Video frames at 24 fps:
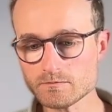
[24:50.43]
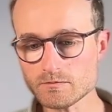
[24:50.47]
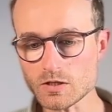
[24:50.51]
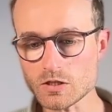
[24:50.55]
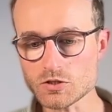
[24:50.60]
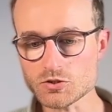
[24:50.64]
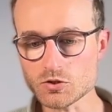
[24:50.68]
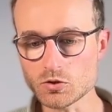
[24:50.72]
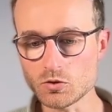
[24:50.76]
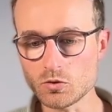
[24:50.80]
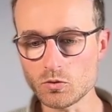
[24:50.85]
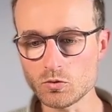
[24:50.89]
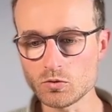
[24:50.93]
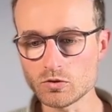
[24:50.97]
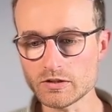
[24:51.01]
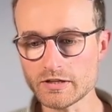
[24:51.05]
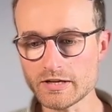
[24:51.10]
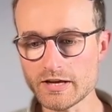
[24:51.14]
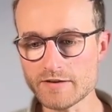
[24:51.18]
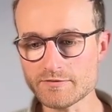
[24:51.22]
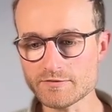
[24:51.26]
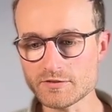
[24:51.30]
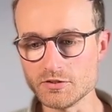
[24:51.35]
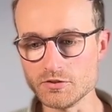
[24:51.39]
So all I
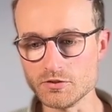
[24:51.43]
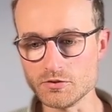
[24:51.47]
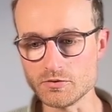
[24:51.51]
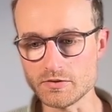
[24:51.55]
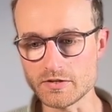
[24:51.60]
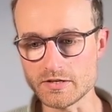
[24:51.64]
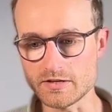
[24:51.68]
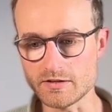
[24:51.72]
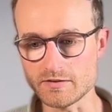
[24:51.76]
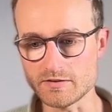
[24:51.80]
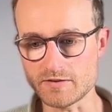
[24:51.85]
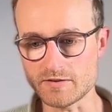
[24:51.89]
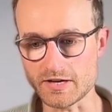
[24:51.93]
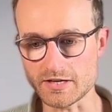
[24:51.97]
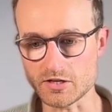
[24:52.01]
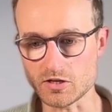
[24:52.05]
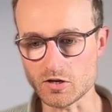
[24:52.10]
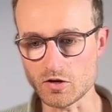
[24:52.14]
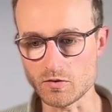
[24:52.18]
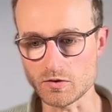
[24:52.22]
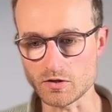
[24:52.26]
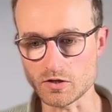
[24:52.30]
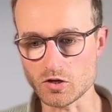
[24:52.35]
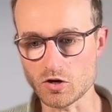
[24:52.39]
have to do here, if I
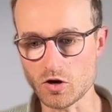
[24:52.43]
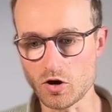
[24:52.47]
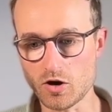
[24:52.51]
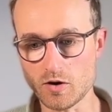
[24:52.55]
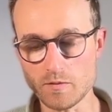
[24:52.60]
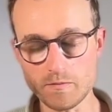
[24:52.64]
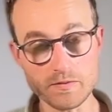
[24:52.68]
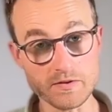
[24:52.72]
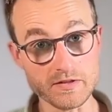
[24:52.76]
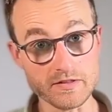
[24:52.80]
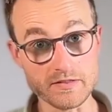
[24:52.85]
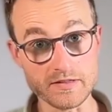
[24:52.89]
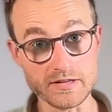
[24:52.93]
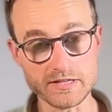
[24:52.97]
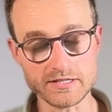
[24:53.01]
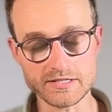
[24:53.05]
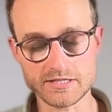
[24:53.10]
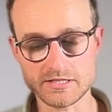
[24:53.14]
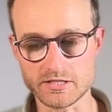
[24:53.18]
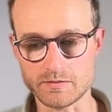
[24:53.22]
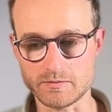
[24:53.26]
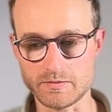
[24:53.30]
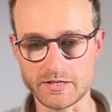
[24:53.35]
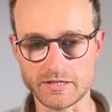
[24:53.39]
go and copy this
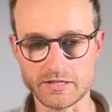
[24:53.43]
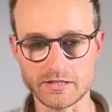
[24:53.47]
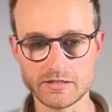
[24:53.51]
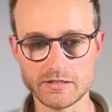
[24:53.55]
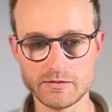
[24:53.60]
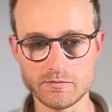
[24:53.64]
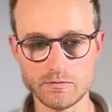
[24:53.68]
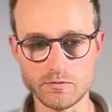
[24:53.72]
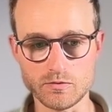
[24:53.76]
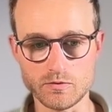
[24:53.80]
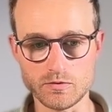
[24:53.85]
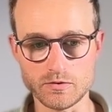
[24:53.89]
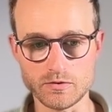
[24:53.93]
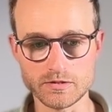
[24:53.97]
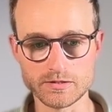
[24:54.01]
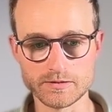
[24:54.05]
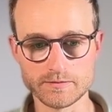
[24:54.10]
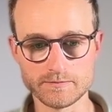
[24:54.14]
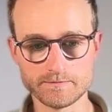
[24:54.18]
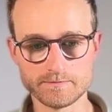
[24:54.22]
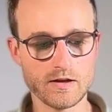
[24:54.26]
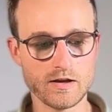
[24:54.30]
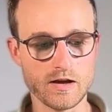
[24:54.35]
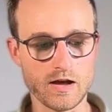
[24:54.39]
to my clipboard,
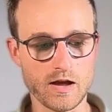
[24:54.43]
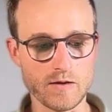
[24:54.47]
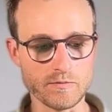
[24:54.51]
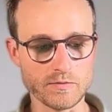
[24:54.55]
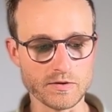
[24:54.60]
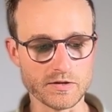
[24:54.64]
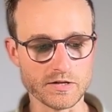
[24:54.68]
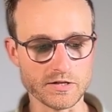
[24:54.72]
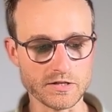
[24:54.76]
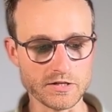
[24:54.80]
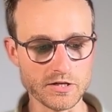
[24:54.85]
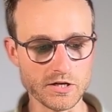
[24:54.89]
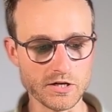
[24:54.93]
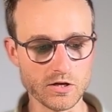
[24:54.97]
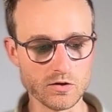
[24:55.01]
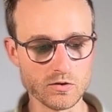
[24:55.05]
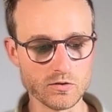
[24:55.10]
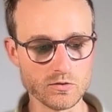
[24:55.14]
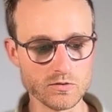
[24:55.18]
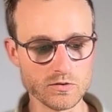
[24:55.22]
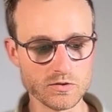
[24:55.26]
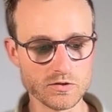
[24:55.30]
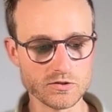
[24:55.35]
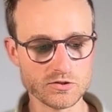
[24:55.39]
I'm going to
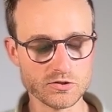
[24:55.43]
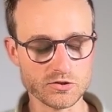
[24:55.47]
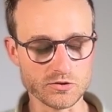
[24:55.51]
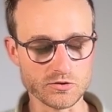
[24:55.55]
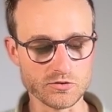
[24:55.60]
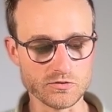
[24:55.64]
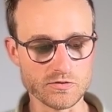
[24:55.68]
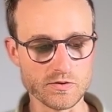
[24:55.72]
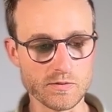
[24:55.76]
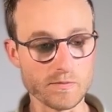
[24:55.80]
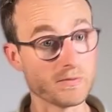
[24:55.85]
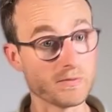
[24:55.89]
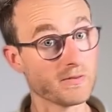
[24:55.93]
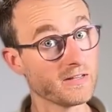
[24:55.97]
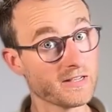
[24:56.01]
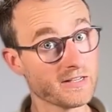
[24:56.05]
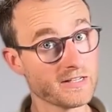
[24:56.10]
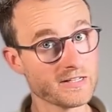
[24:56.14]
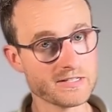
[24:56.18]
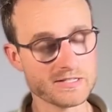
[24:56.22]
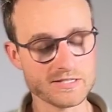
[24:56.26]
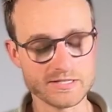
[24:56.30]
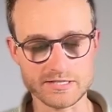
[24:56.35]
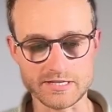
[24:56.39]
go to the
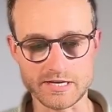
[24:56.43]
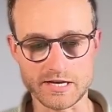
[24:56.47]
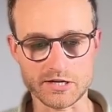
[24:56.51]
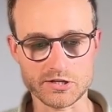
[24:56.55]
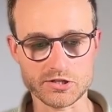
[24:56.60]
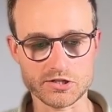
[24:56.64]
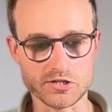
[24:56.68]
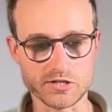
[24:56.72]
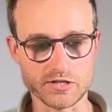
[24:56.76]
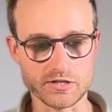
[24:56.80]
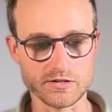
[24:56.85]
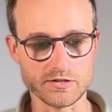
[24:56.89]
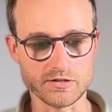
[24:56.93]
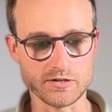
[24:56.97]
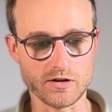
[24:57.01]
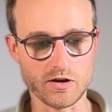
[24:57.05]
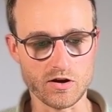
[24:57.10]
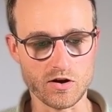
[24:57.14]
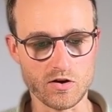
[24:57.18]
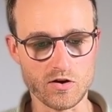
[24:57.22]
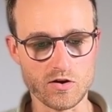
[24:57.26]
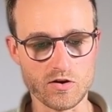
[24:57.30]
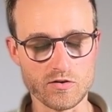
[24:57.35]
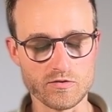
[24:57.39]
plugin section
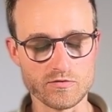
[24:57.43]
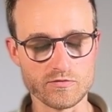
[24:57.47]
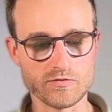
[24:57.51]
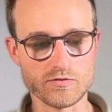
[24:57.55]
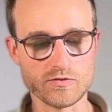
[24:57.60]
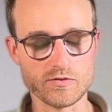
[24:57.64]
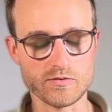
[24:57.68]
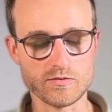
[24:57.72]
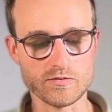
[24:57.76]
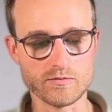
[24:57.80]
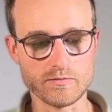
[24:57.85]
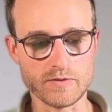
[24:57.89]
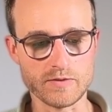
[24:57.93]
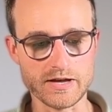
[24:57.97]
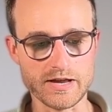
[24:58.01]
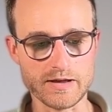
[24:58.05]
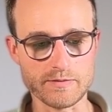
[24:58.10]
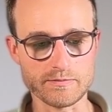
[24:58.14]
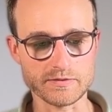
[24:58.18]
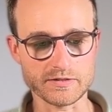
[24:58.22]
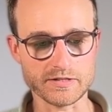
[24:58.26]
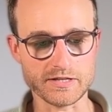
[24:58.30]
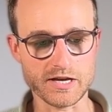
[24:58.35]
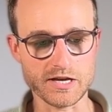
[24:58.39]
of my
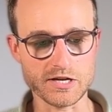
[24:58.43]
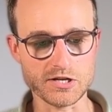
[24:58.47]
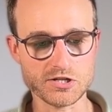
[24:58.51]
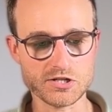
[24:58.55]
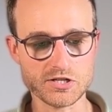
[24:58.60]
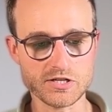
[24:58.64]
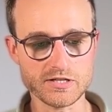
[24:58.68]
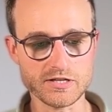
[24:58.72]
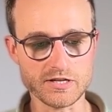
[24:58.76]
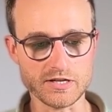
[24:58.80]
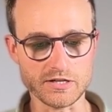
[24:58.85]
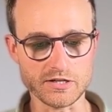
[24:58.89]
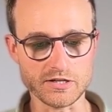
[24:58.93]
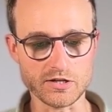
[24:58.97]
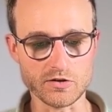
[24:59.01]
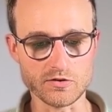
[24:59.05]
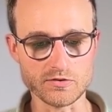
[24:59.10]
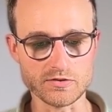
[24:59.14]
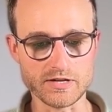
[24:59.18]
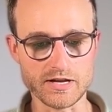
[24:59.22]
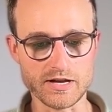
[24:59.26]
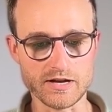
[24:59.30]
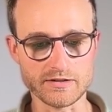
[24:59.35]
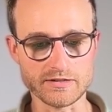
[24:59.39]
application and go
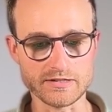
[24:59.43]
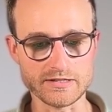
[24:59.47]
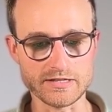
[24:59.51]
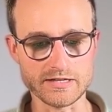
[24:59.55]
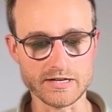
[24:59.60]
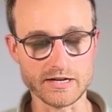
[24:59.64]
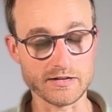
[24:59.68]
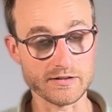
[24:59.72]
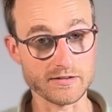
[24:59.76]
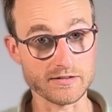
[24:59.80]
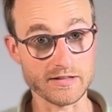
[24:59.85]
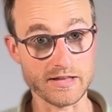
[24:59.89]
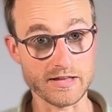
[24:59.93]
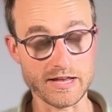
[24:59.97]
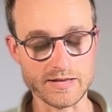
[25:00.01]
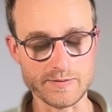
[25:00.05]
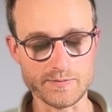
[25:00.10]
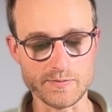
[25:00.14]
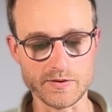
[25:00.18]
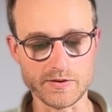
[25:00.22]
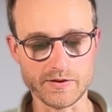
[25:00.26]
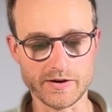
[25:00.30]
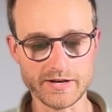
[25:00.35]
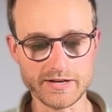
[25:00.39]
down here under the
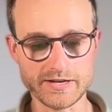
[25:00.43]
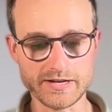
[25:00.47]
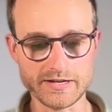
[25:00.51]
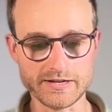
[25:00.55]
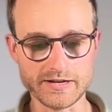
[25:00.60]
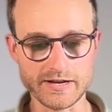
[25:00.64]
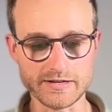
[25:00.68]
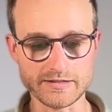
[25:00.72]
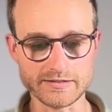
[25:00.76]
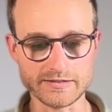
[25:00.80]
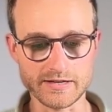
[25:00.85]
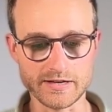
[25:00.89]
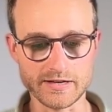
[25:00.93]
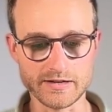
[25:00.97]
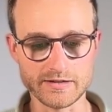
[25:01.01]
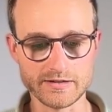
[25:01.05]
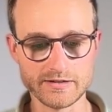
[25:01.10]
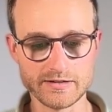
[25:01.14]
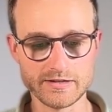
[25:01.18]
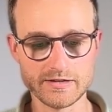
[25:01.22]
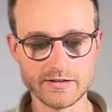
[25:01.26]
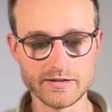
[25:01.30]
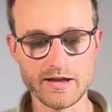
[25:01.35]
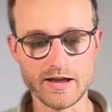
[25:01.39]
API connector.
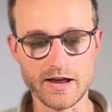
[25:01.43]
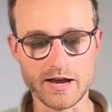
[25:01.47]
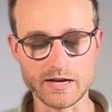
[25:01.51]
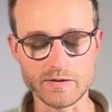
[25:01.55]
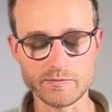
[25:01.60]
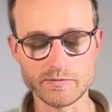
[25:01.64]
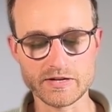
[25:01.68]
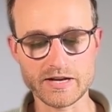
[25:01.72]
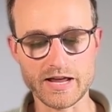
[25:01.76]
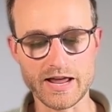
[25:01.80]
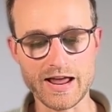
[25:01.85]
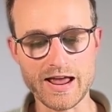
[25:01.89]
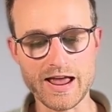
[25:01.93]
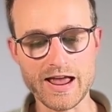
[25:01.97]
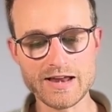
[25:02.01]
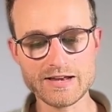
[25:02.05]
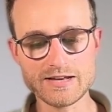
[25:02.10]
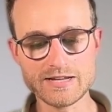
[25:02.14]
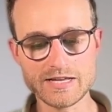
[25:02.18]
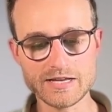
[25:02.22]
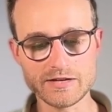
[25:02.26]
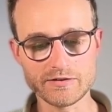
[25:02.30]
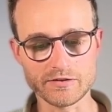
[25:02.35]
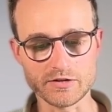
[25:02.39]
And I'm going to add
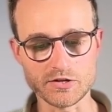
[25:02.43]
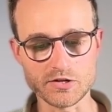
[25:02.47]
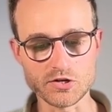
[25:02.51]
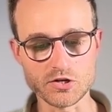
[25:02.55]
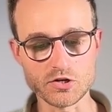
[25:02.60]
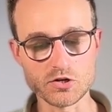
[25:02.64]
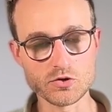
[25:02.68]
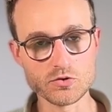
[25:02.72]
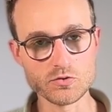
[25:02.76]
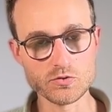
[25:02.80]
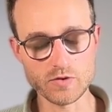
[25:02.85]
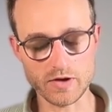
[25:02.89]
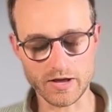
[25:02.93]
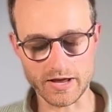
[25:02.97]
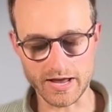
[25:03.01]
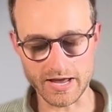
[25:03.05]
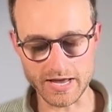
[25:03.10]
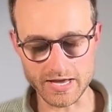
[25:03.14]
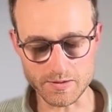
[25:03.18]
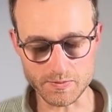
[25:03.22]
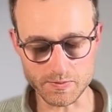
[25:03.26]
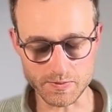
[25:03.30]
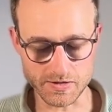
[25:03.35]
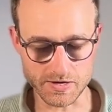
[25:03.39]
here a new
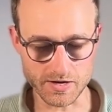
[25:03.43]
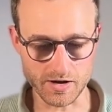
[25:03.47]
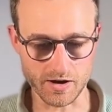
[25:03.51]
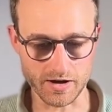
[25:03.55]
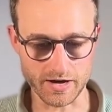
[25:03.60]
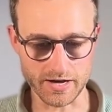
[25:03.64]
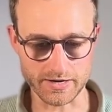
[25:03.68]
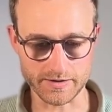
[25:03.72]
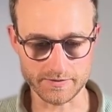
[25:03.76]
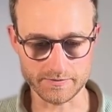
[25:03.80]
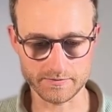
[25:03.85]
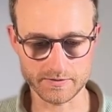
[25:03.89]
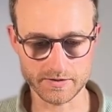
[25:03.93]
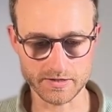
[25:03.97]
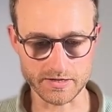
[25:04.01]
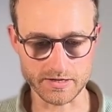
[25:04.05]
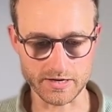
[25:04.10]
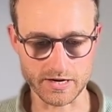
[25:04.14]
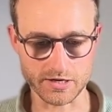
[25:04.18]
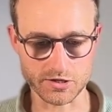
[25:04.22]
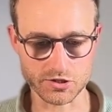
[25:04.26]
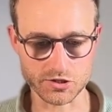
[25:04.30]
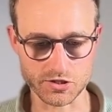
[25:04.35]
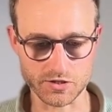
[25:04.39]
API
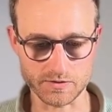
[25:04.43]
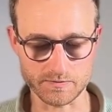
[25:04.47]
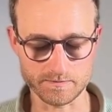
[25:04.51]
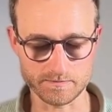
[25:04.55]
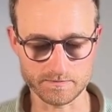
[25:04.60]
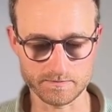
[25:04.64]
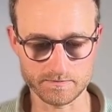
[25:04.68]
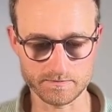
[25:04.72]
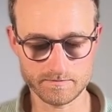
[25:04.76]
connection.